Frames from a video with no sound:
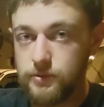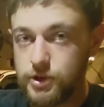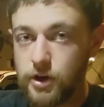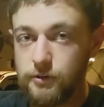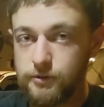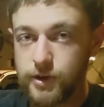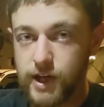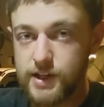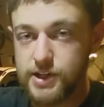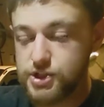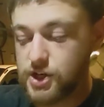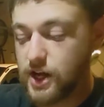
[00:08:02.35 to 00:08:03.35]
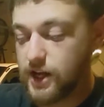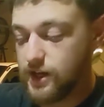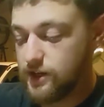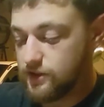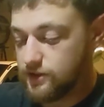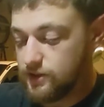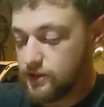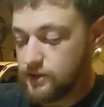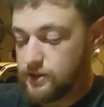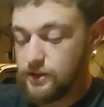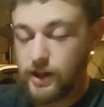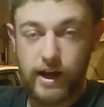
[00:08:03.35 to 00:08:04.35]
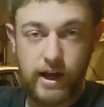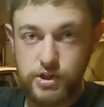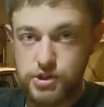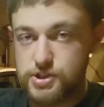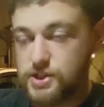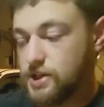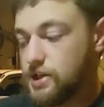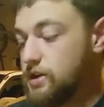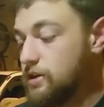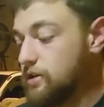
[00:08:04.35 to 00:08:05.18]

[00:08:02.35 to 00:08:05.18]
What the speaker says: don't forget to shake it like I just did.